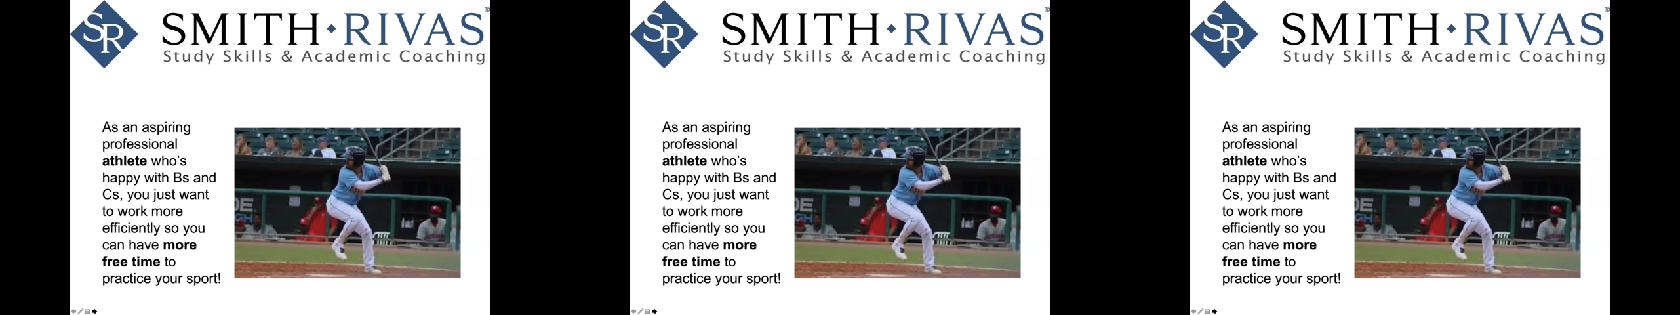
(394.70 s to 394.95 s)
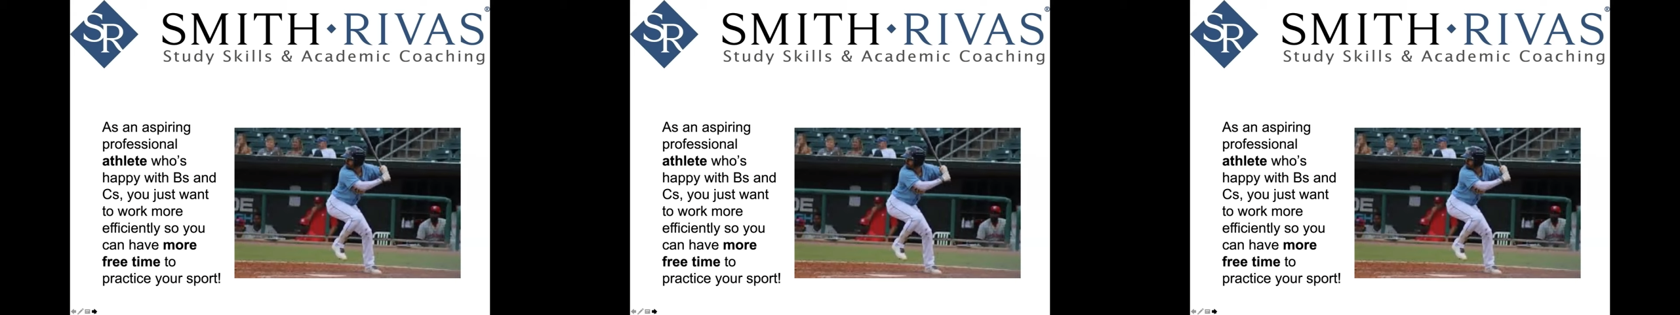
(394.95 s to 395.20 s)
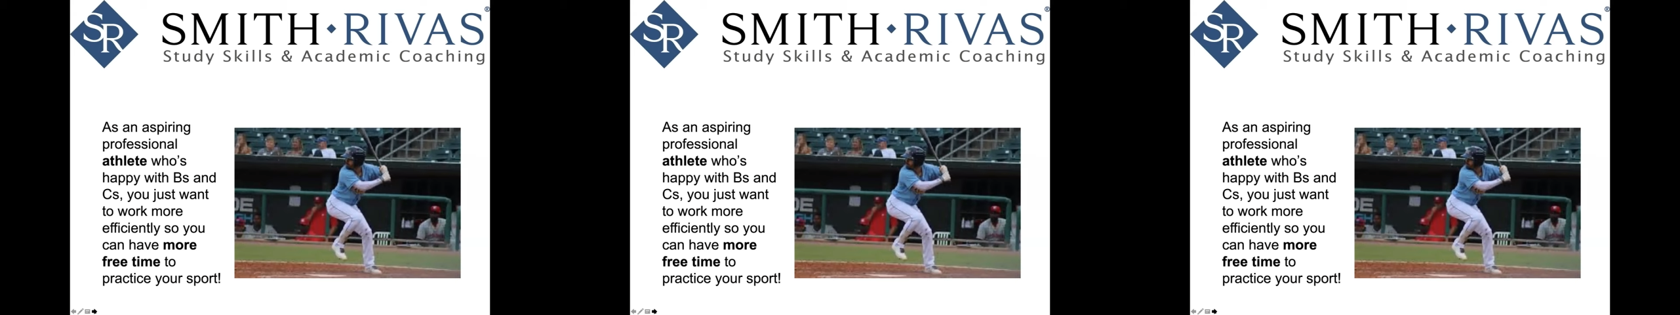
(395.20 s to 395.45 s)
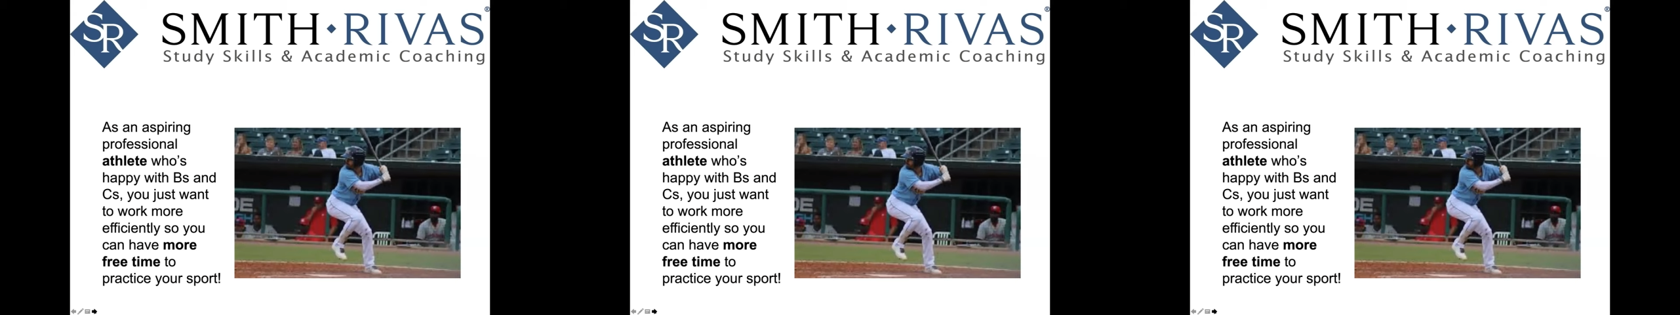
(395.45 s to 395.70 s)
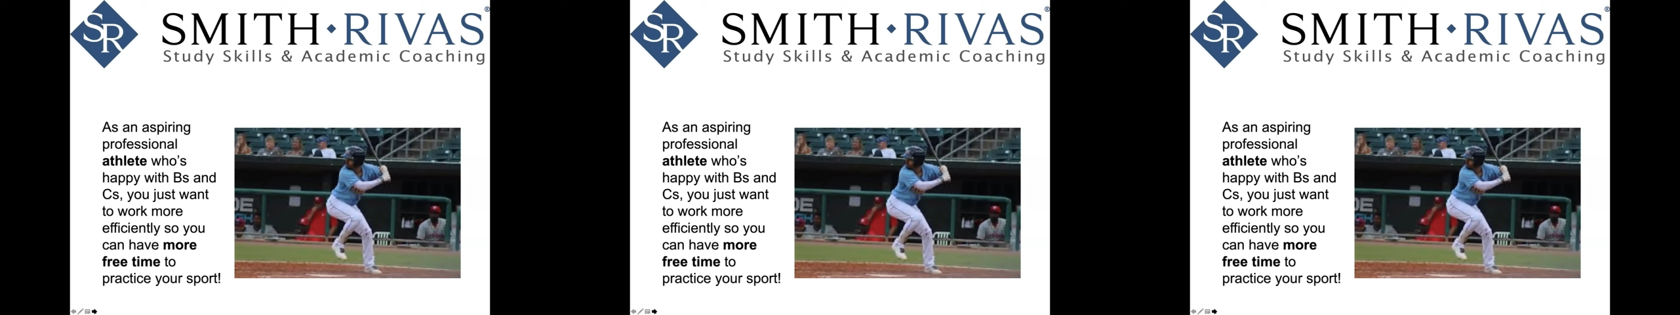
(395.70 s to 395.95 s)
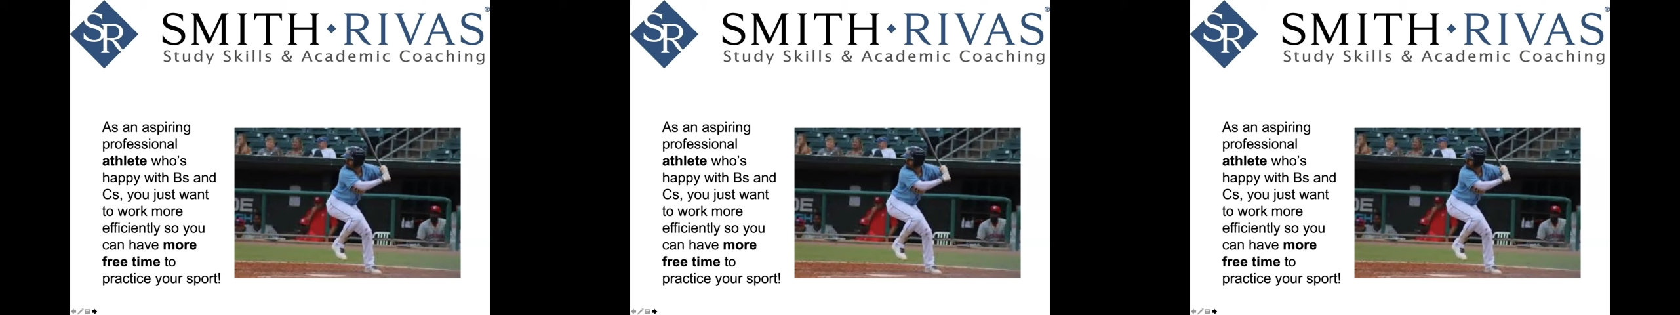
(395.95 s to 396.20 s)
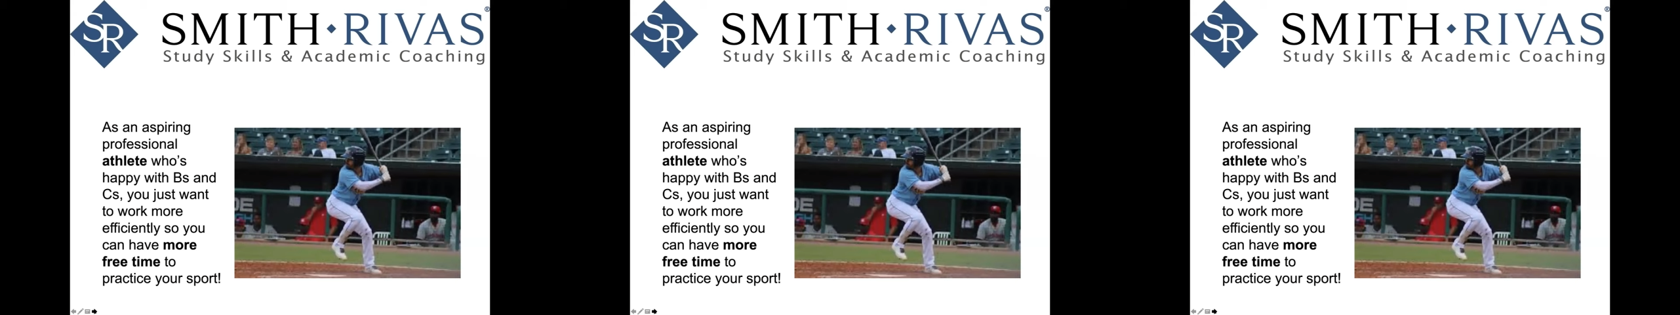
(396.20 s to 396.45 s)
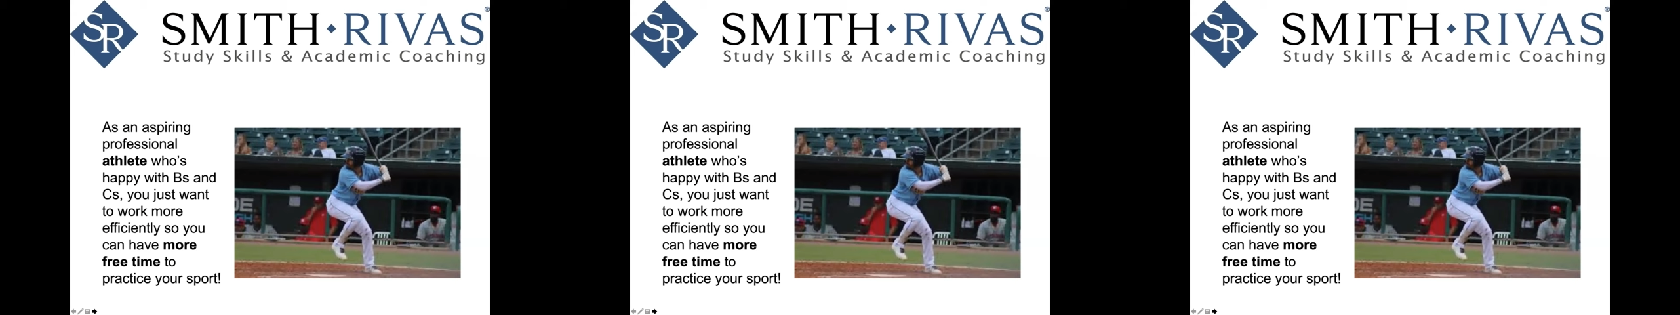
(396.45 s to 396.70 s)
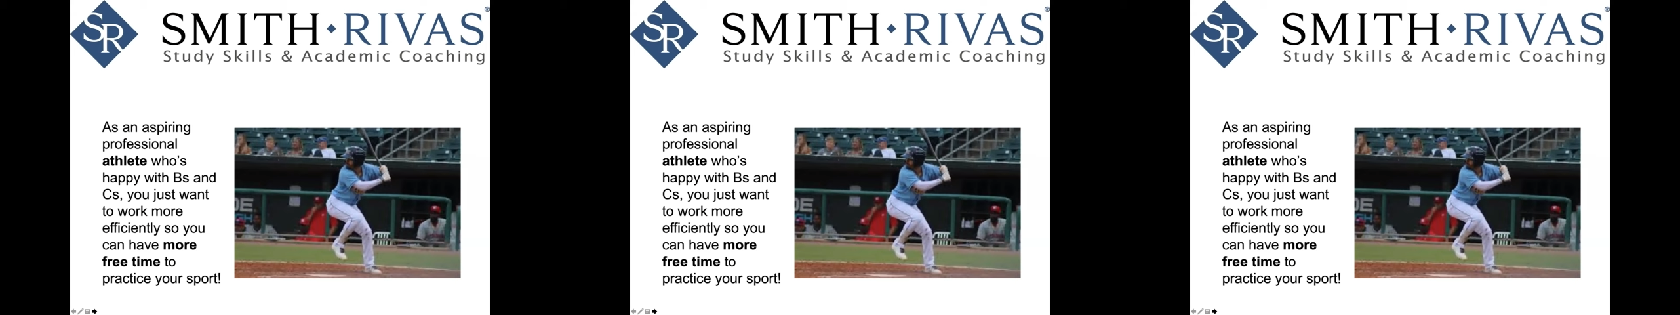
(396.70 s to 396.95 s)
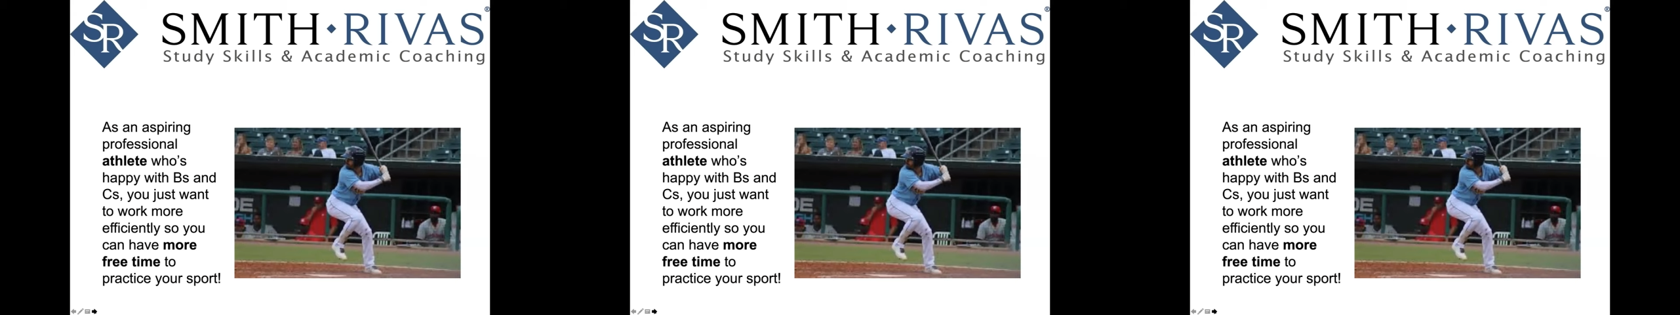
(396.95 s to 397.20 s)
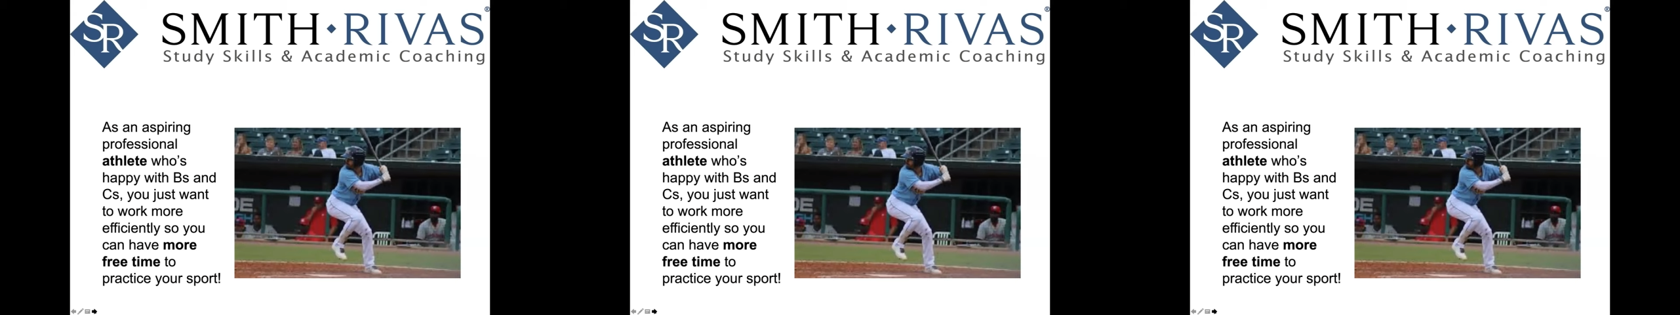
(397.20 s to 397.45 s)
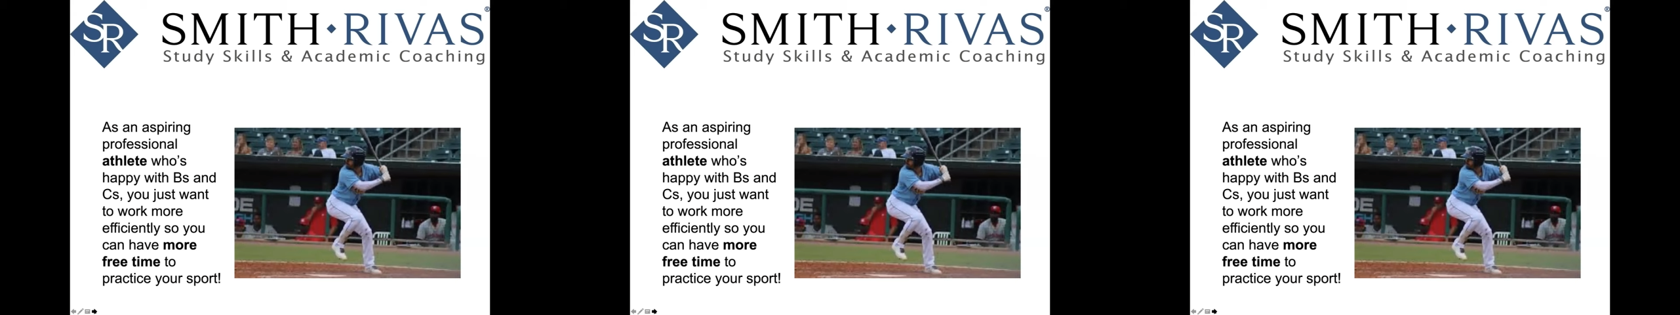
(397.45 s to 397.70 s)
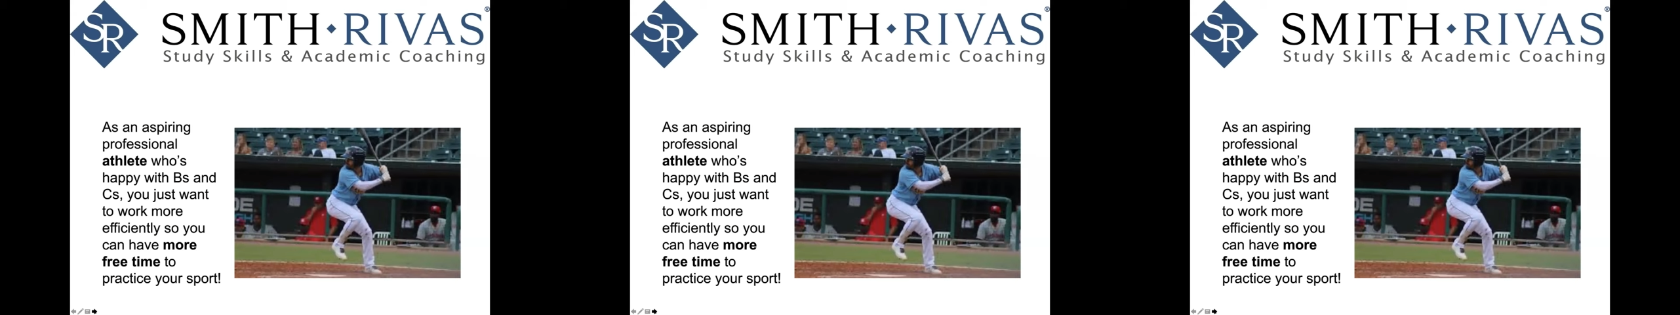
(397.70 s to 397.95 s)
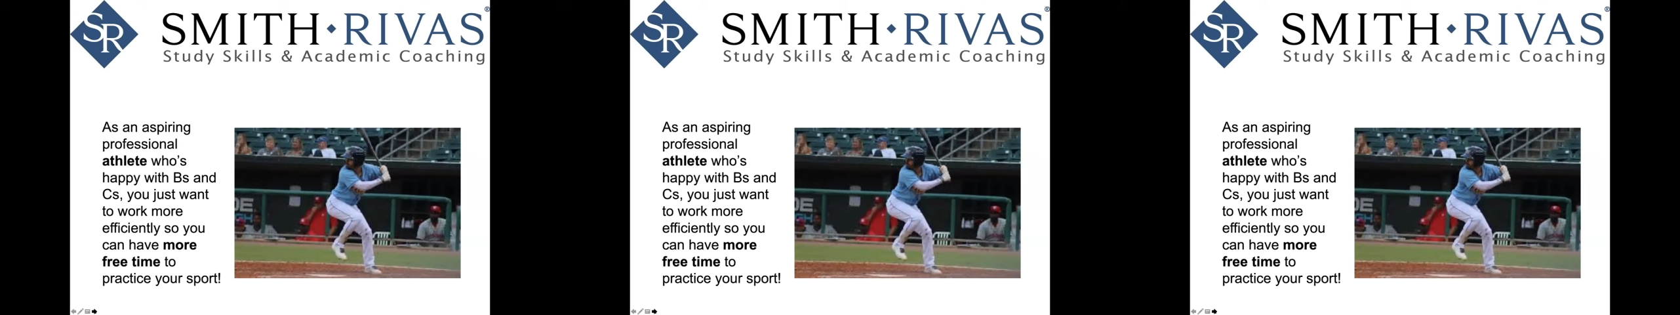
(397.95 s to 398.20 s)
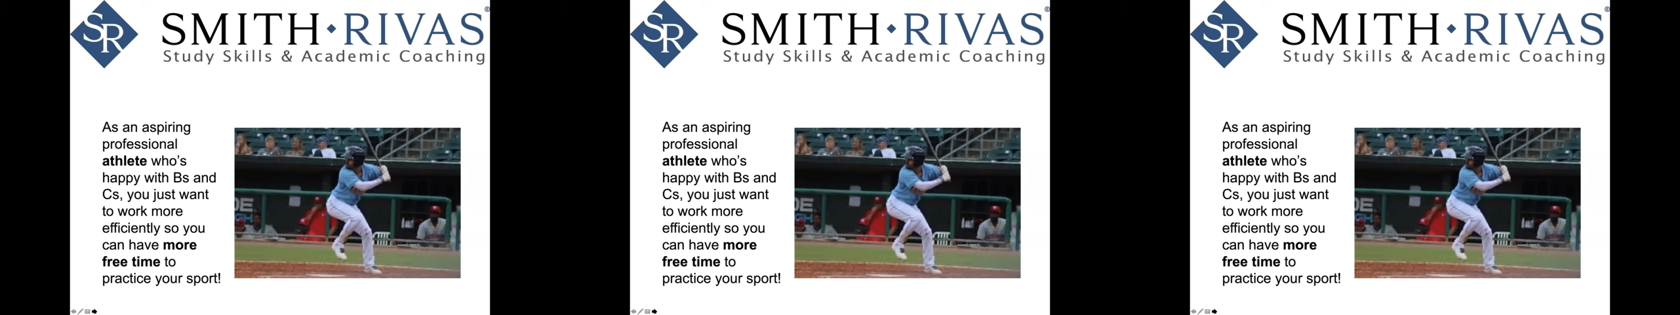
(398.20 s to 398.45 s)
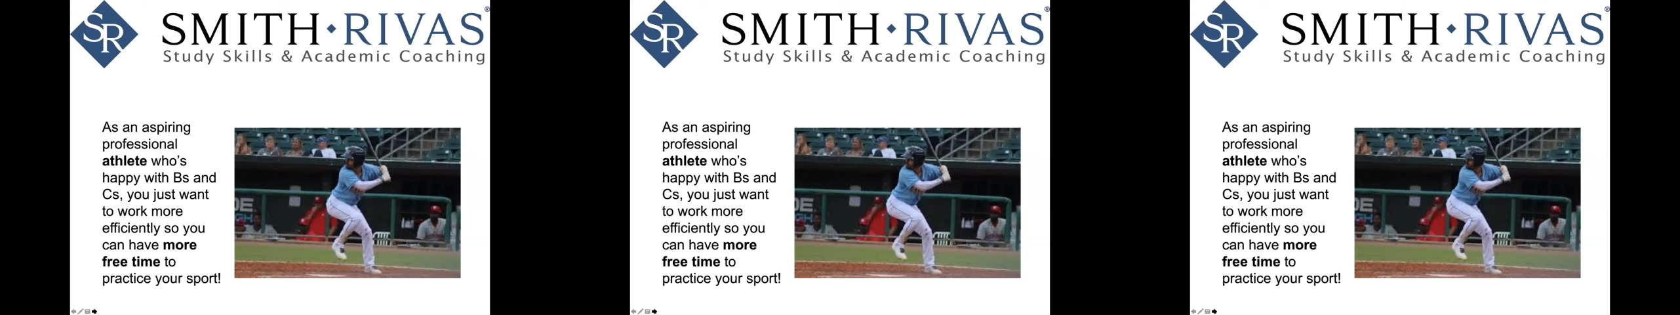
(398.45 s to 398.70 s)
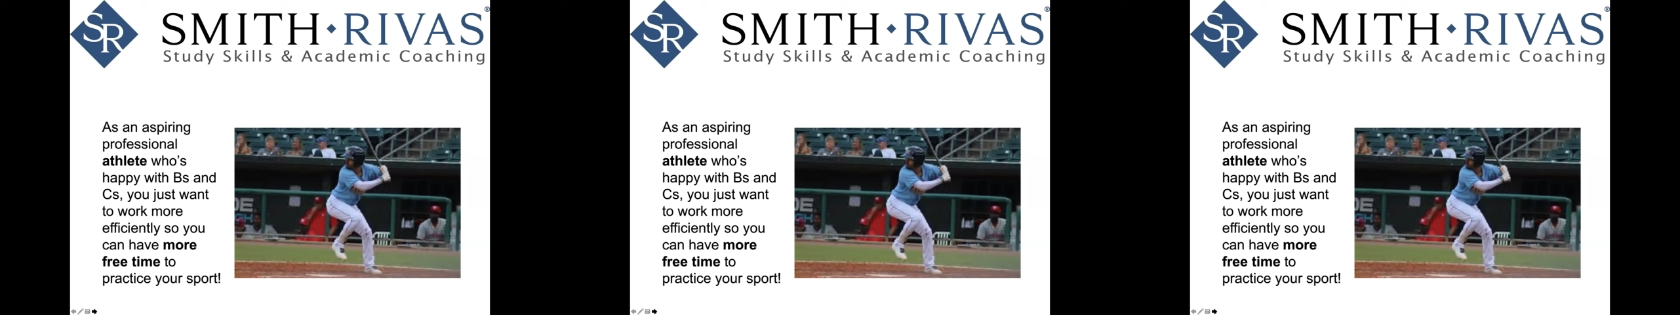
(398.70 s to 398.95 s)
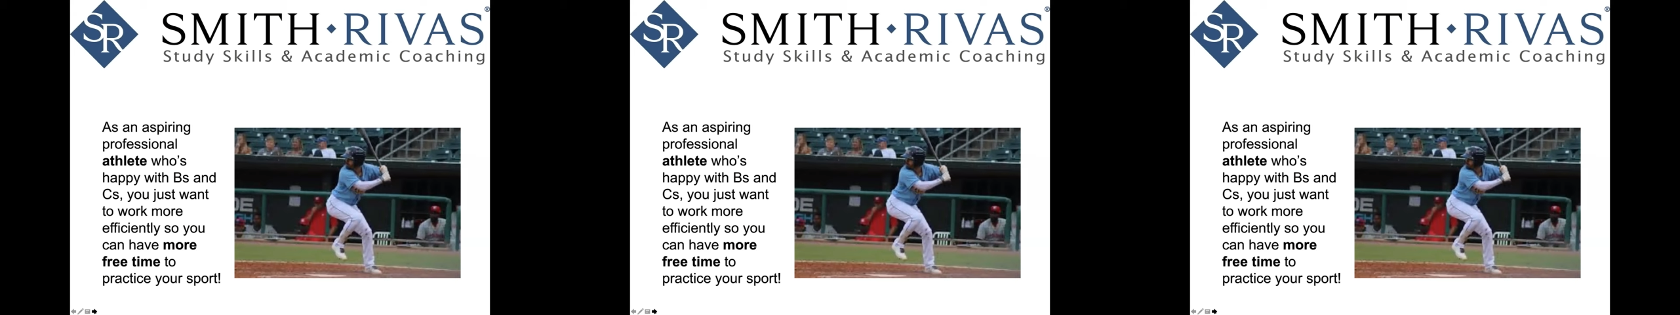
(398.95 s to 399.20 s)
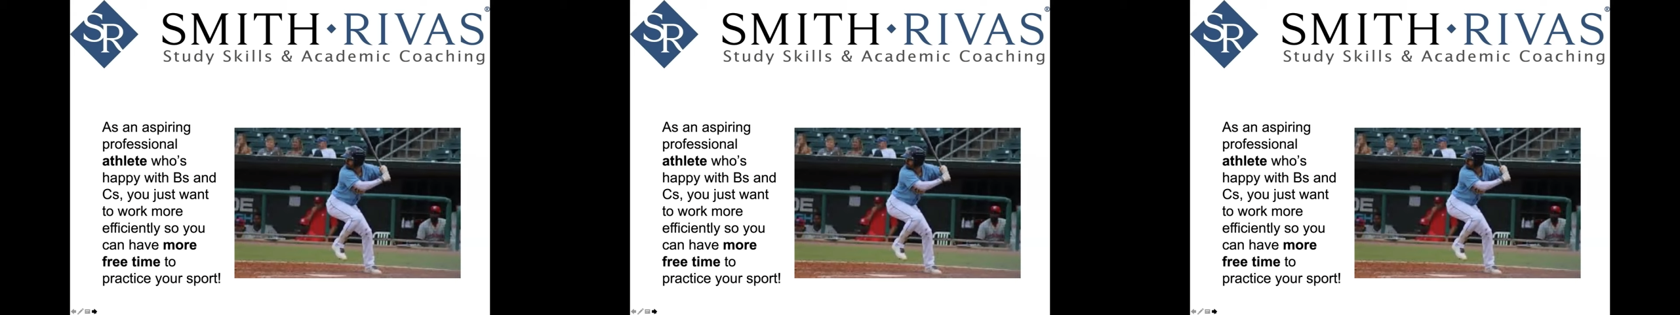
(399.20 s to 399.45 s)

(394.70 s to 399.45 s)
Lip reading: [unreadable: no face in view]